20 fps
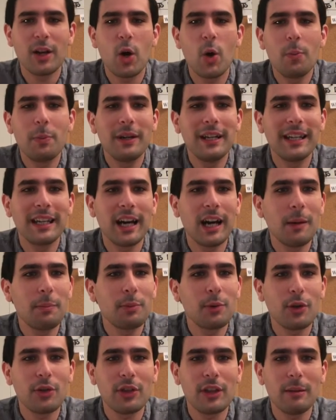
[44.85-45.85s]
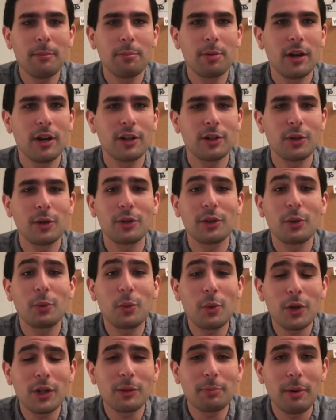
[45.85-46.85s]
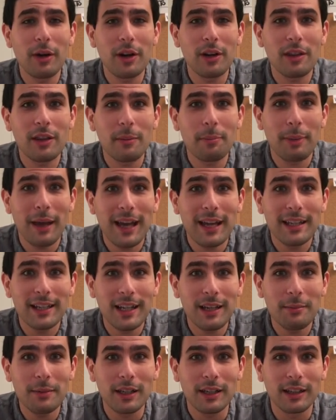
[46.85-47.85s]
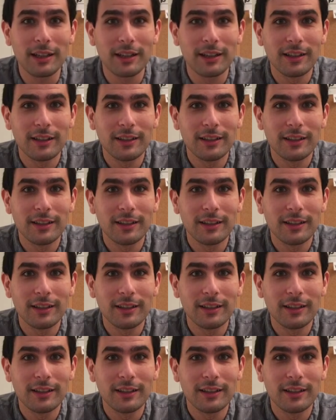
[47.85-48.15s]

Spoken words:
opening up your theme park during the worst part of the pandemic.